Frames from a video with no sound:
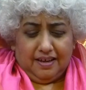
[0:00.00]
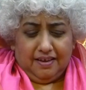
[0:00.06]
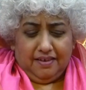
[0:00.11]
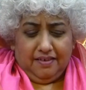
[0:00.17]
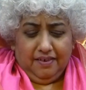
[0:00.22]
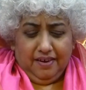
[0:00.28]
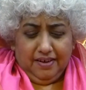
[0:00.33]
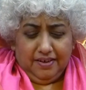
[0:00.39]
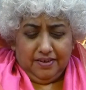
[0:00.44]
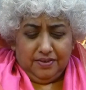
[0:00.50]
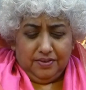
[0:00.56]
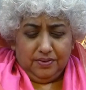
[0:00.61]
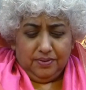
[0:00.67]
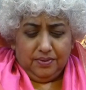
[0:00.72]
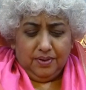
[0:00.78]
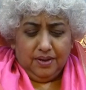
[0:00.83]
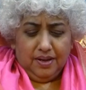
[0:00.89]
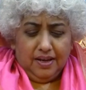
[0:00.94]
Right?
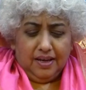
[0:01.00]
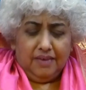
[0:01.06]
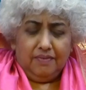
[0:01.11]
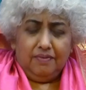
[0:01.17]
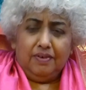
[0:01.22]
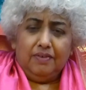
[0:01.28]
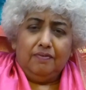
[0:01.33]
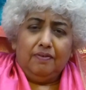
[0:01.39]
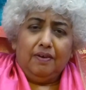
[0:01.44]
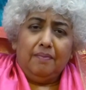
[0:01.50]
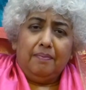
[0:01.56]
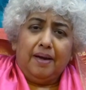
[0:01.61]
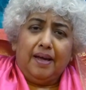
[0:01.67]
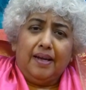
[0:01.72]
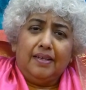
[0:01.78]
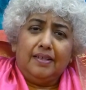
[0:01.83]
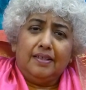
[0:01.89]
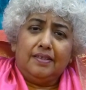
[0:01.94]
So even if I
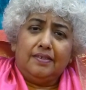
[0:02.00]
balance